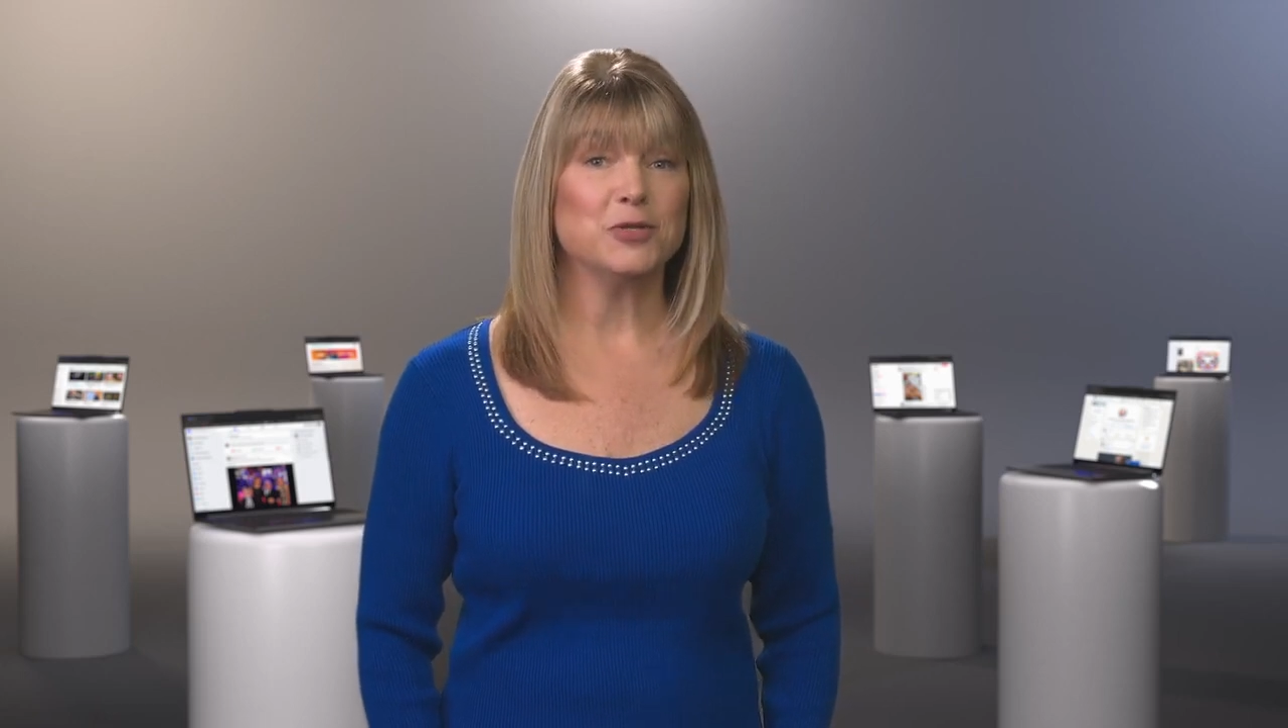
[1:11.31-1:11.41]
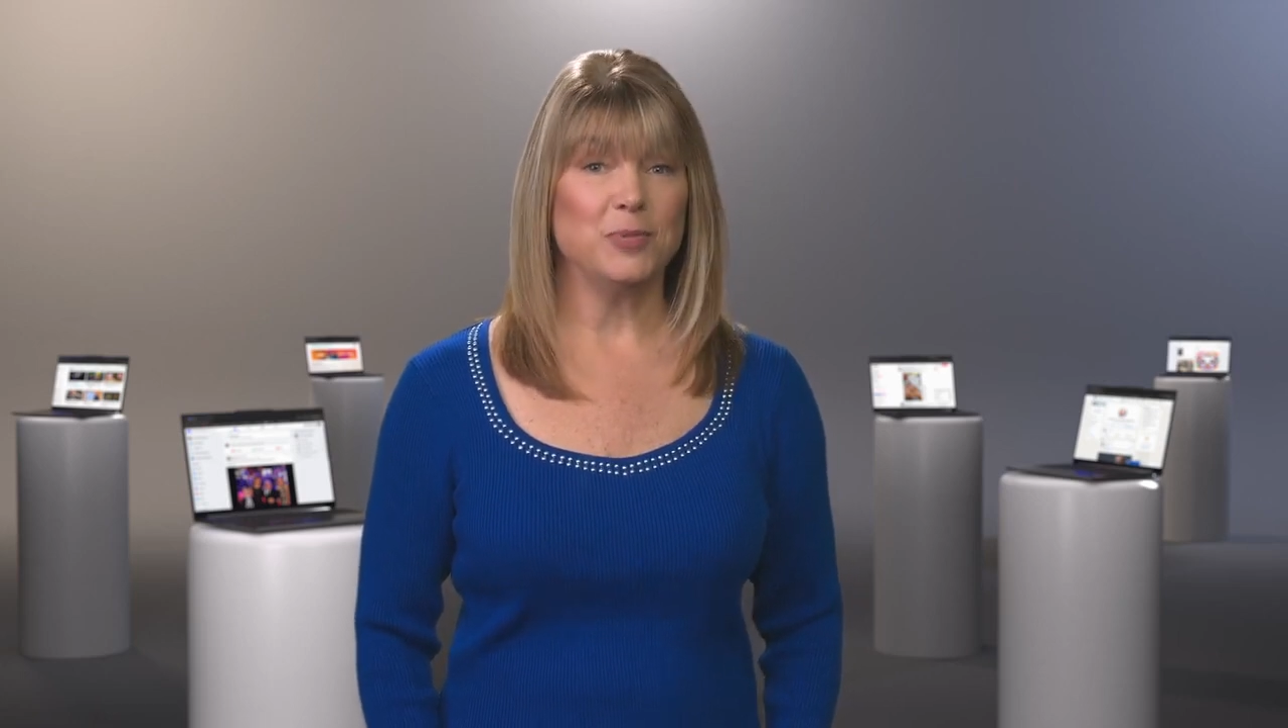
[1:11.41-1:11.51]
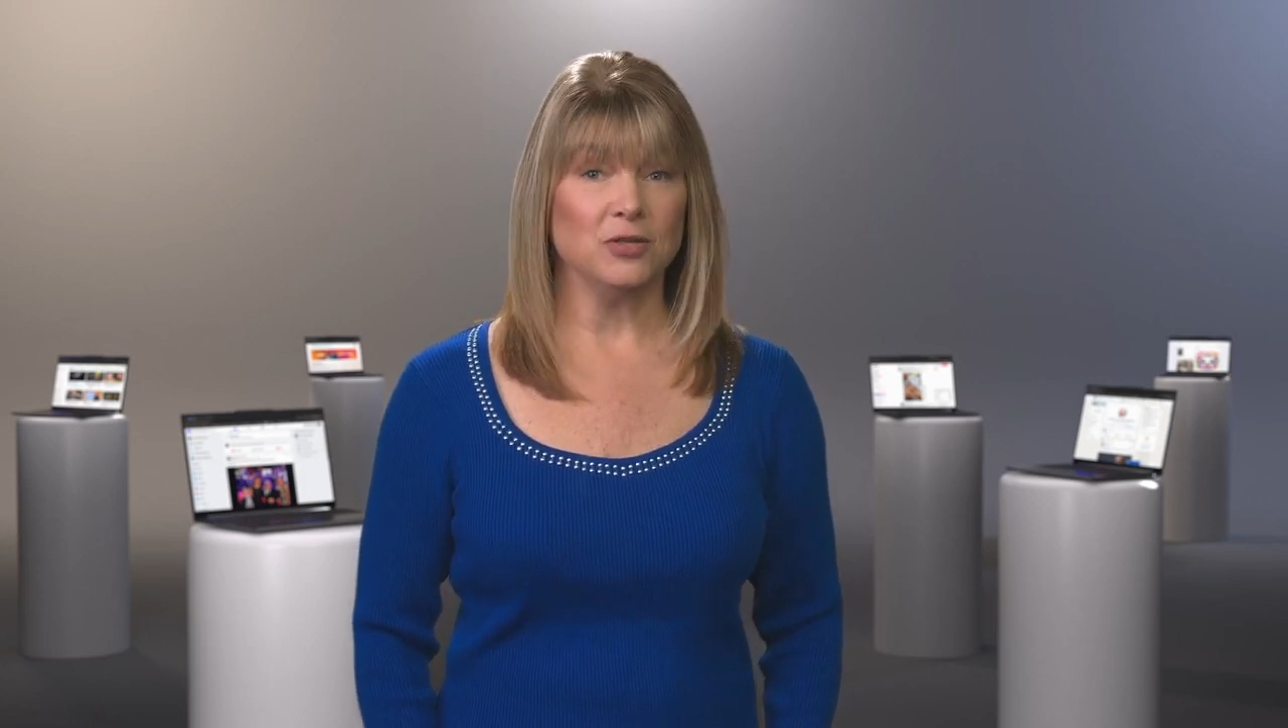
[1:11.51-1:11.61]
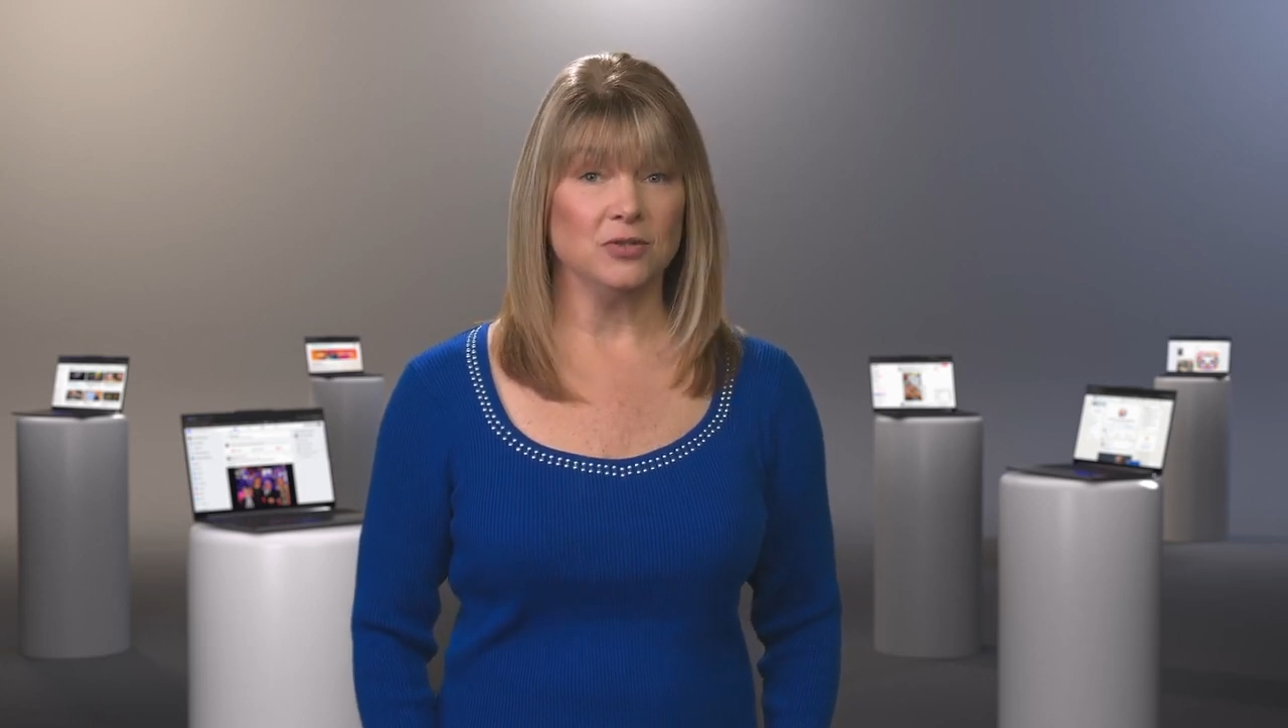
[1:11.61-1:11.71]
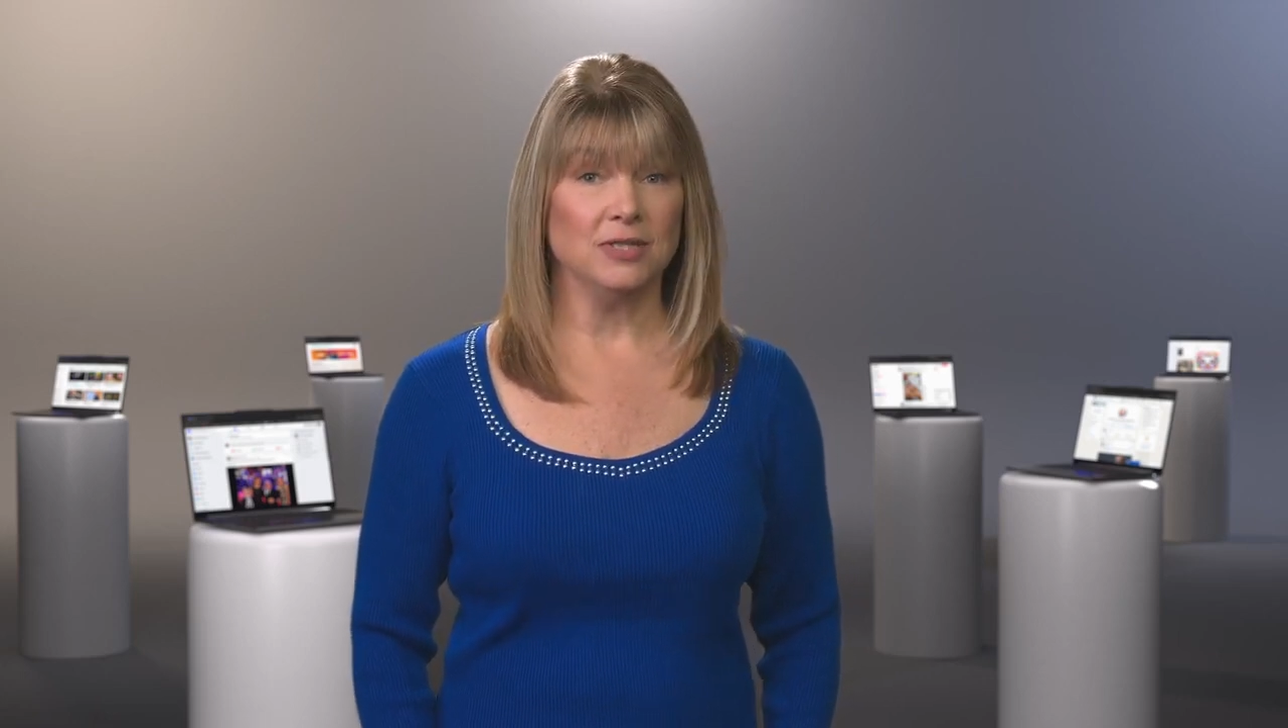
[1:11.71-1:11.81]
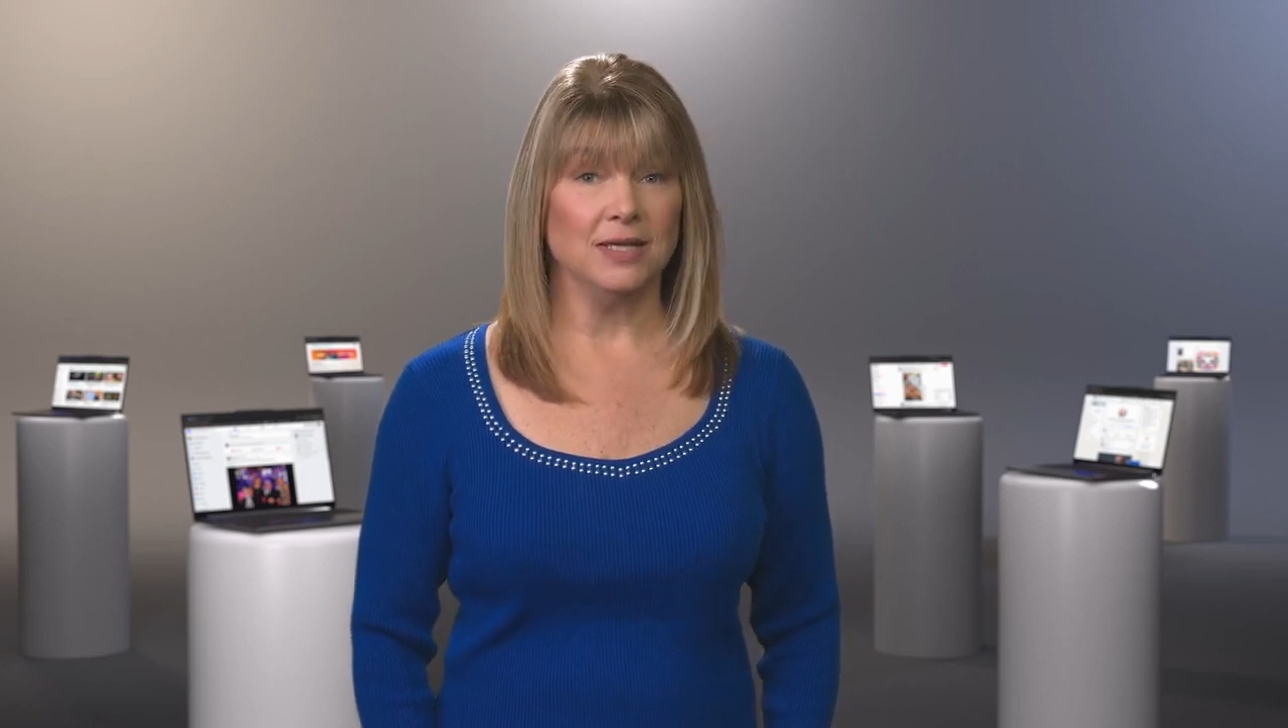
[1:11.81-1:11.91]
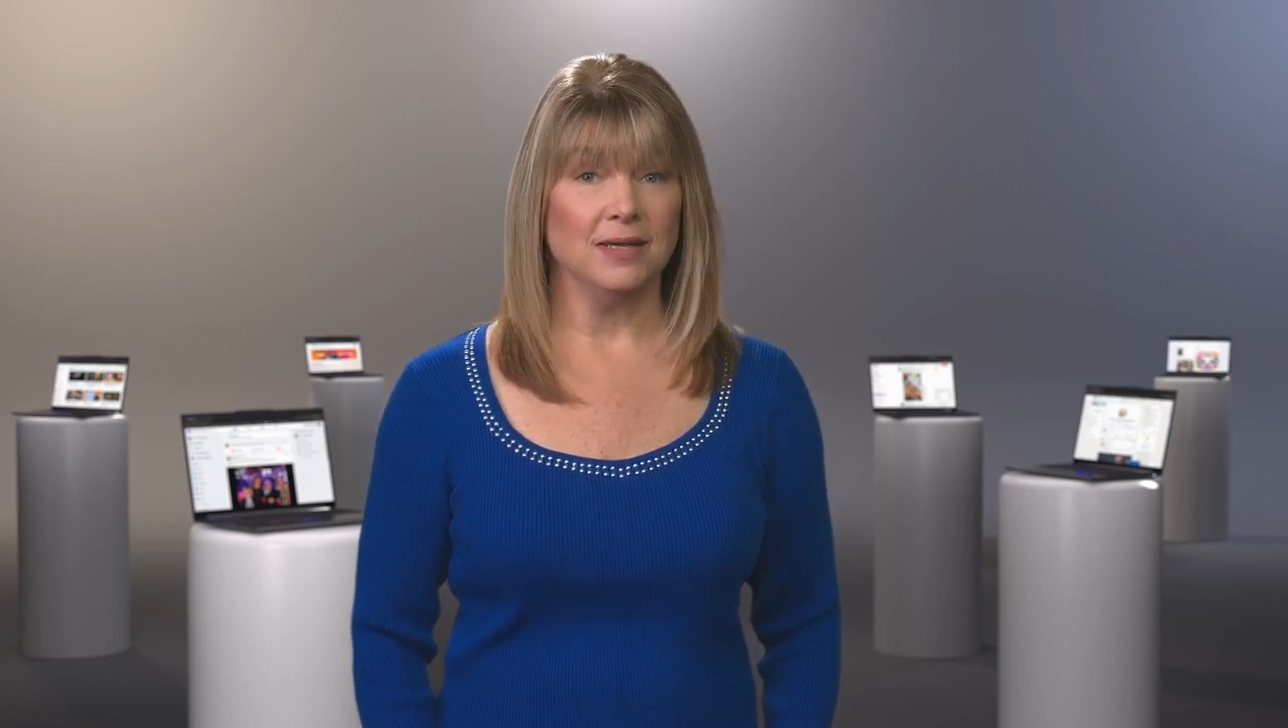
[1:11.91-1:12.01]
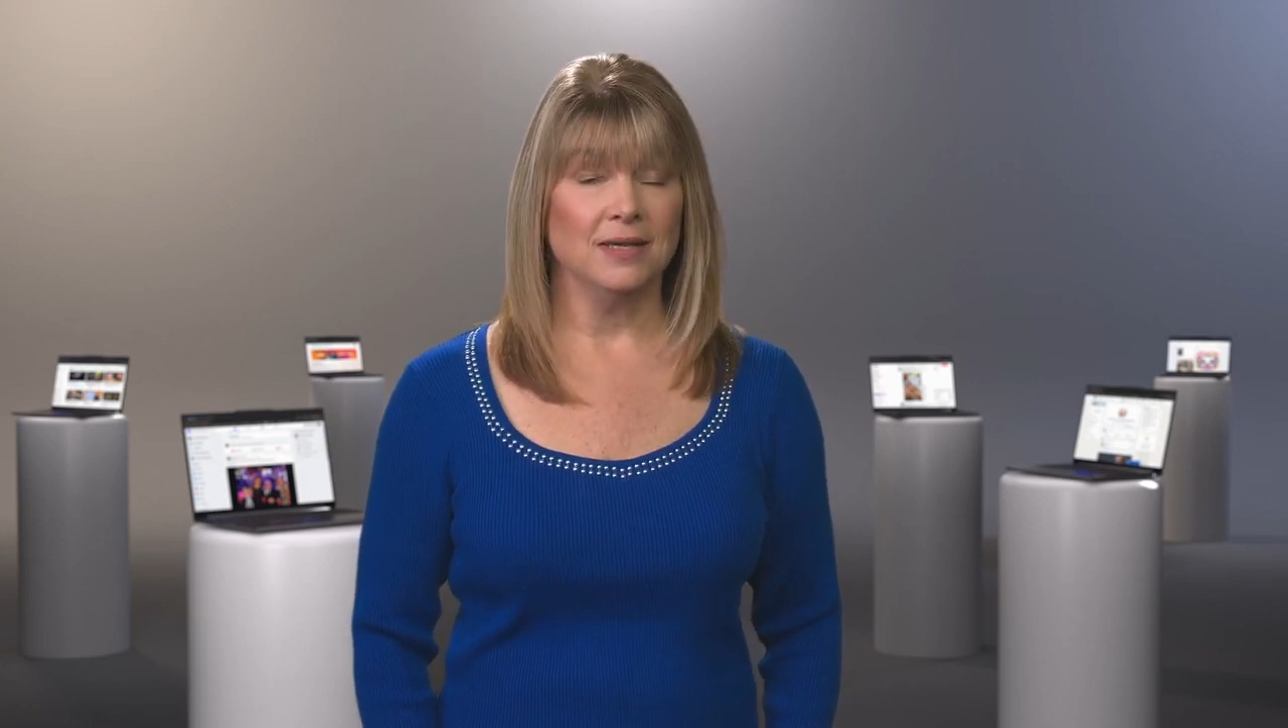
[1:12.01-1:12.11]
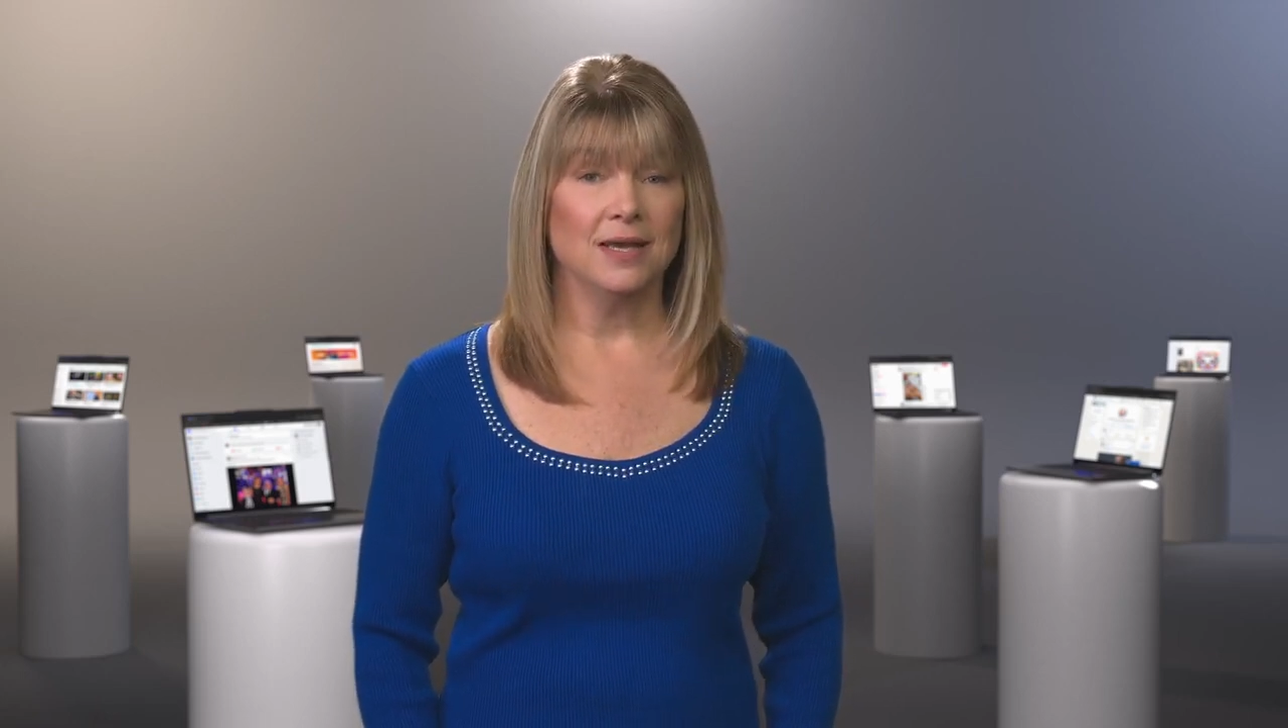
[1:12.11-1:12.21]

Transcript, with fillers: specialty.